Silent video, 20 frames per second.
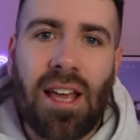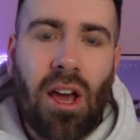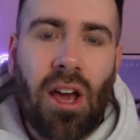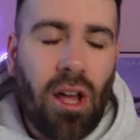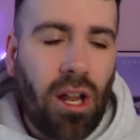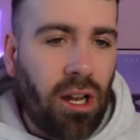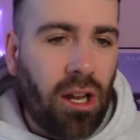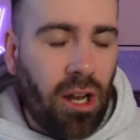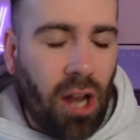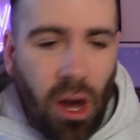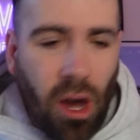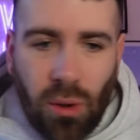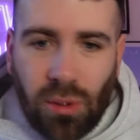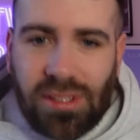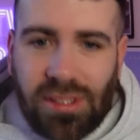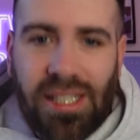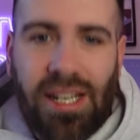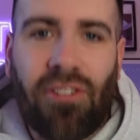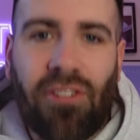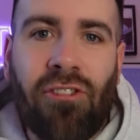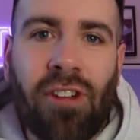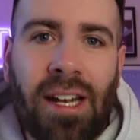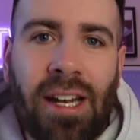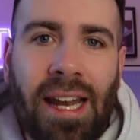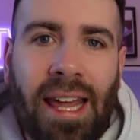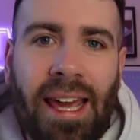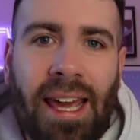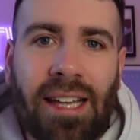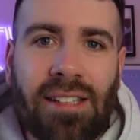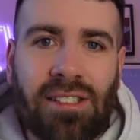loads of different
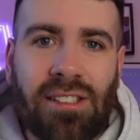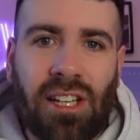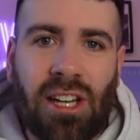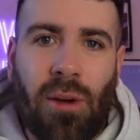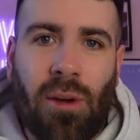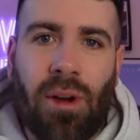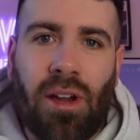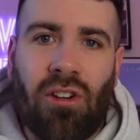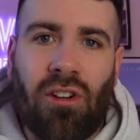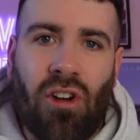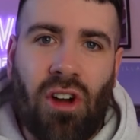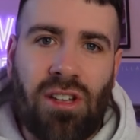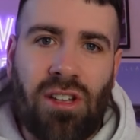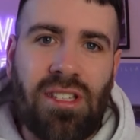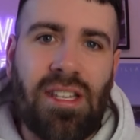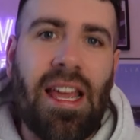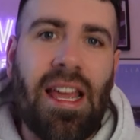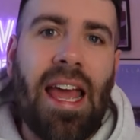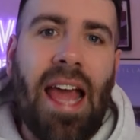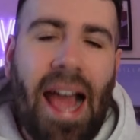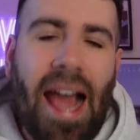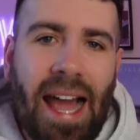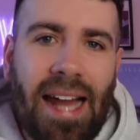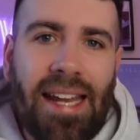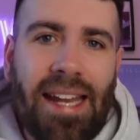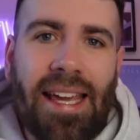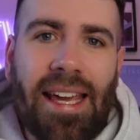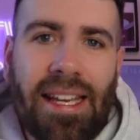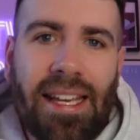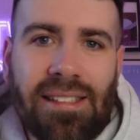leagues to go across, and
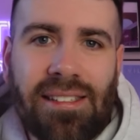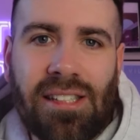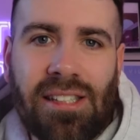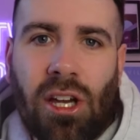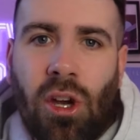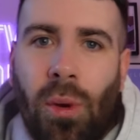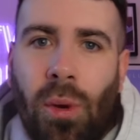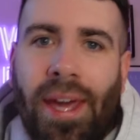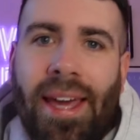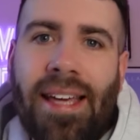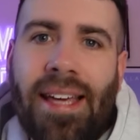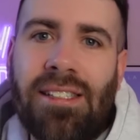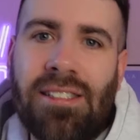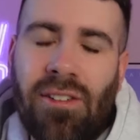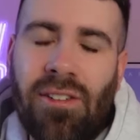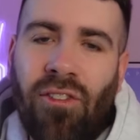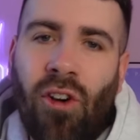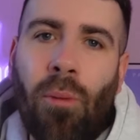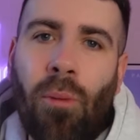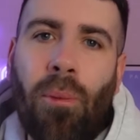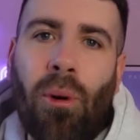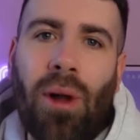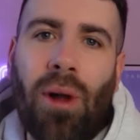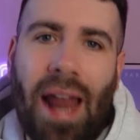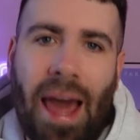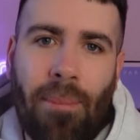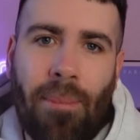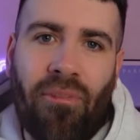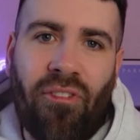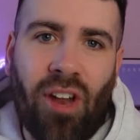it is the quickest football
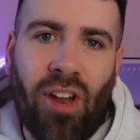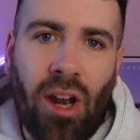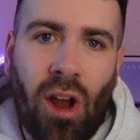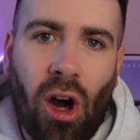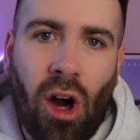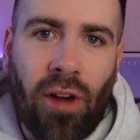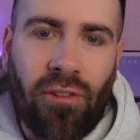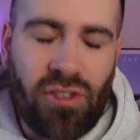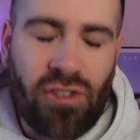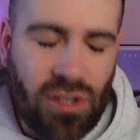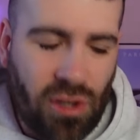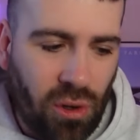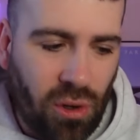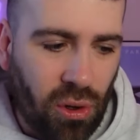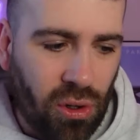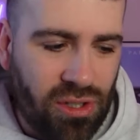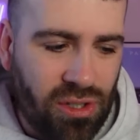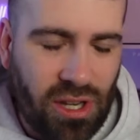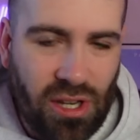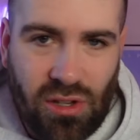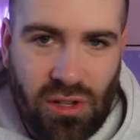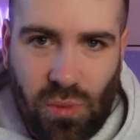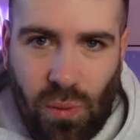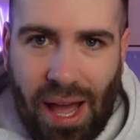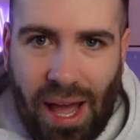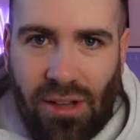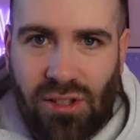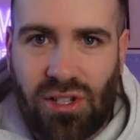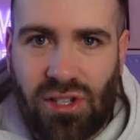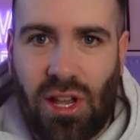app for live scores as
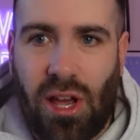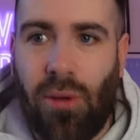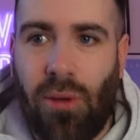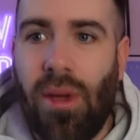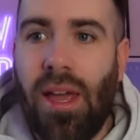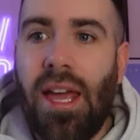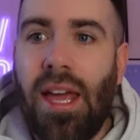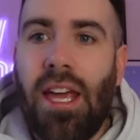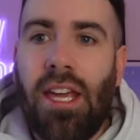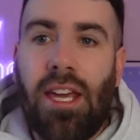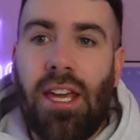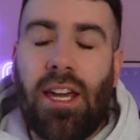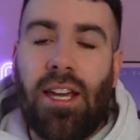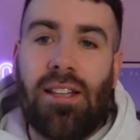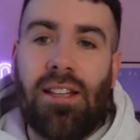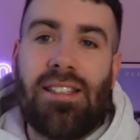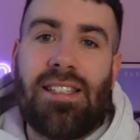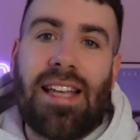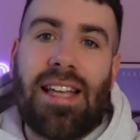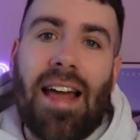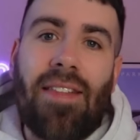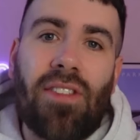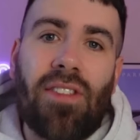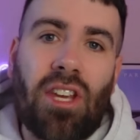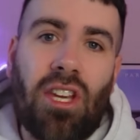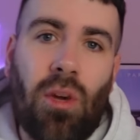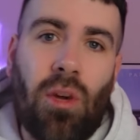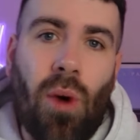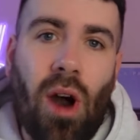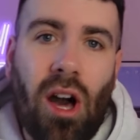well. So you can scan the
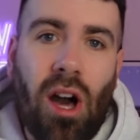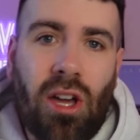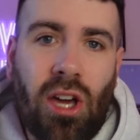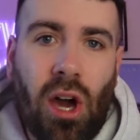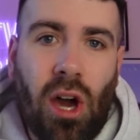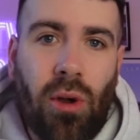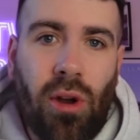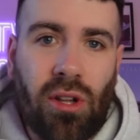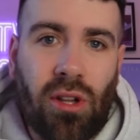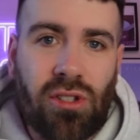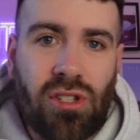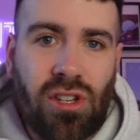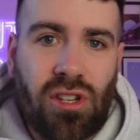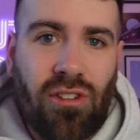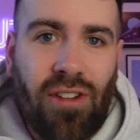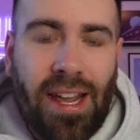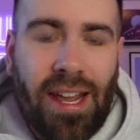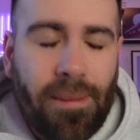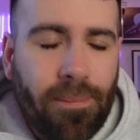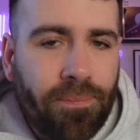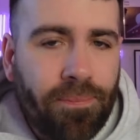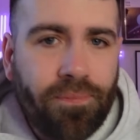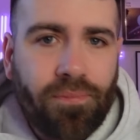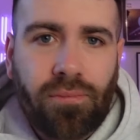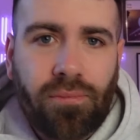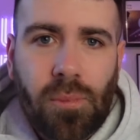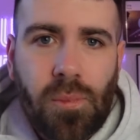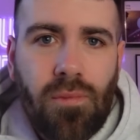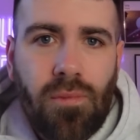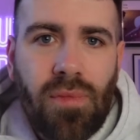QR code on screen.
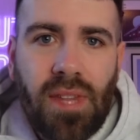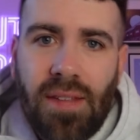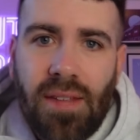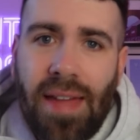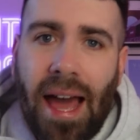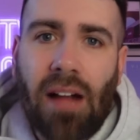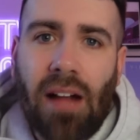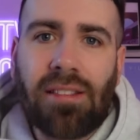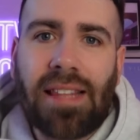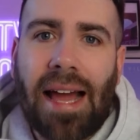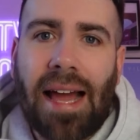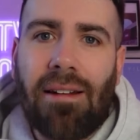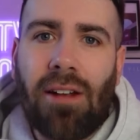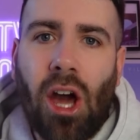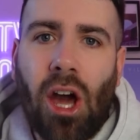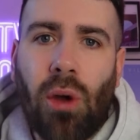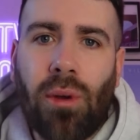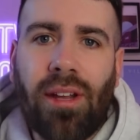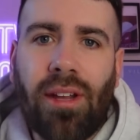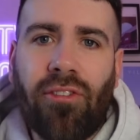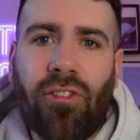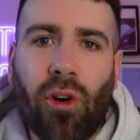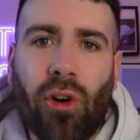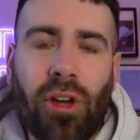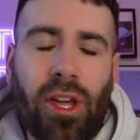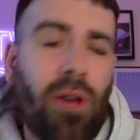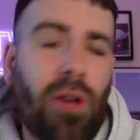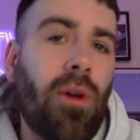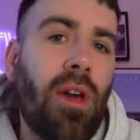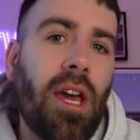That'll download it for
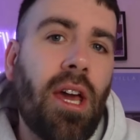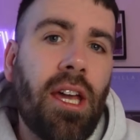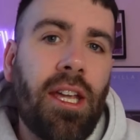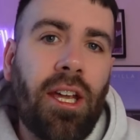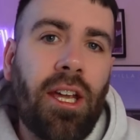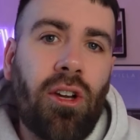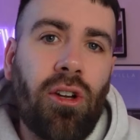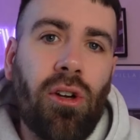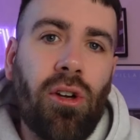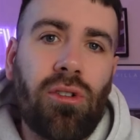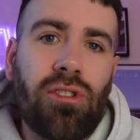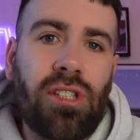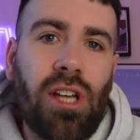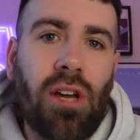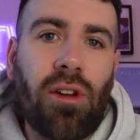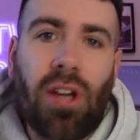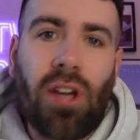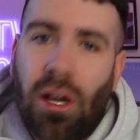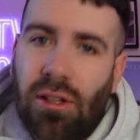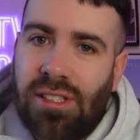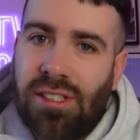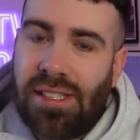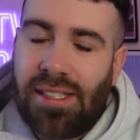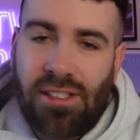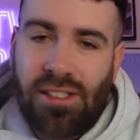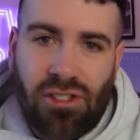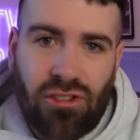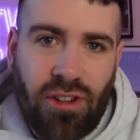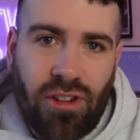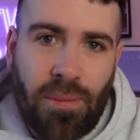you. You can also go to the
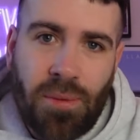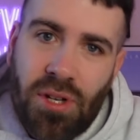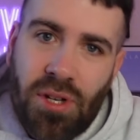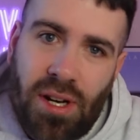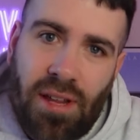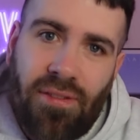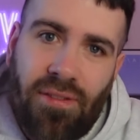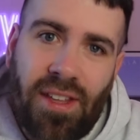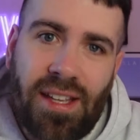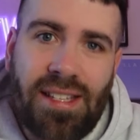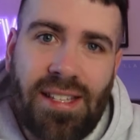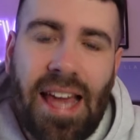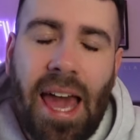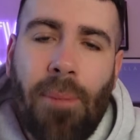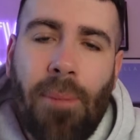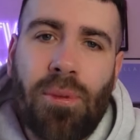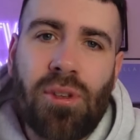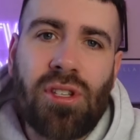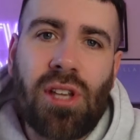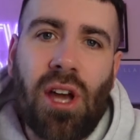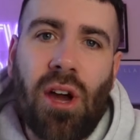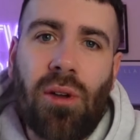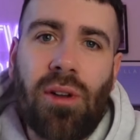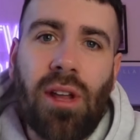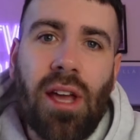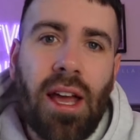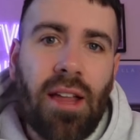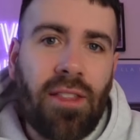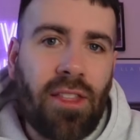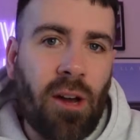description of this episode. There'll